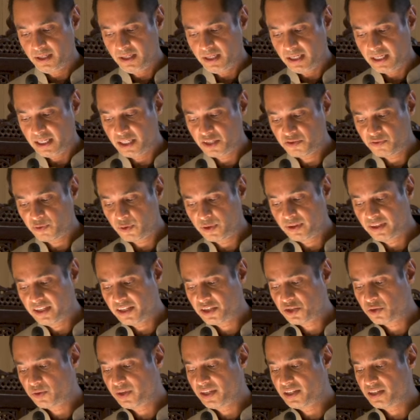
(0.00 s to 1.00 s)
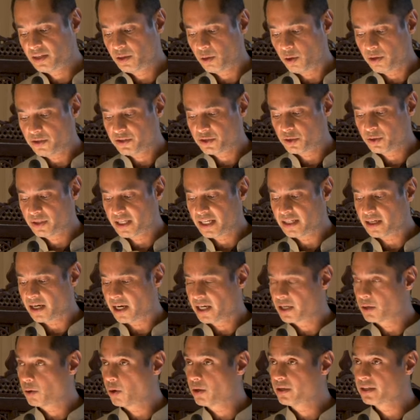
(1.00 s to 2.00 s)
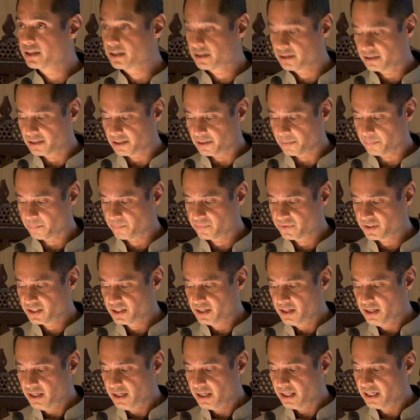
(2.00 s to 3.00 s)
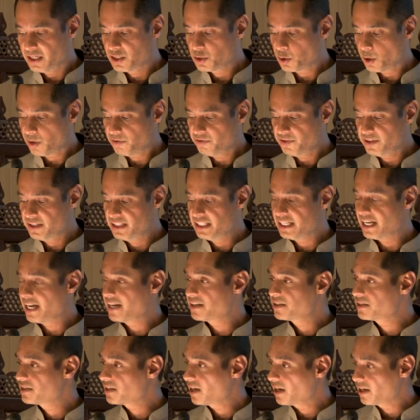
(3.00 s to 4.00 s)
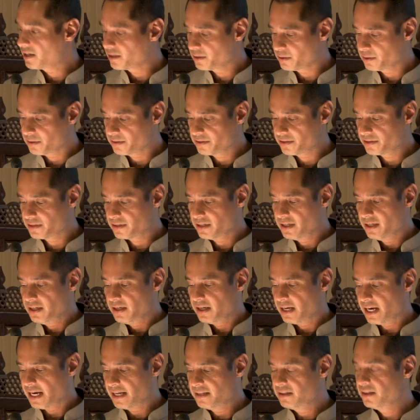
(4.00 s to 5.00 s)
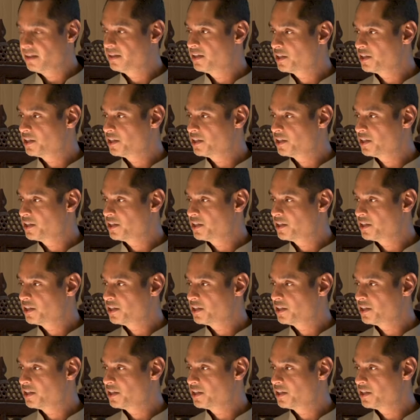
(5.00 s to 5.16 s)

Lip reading: It is for this reason also that, ironically, it is often the exiles and the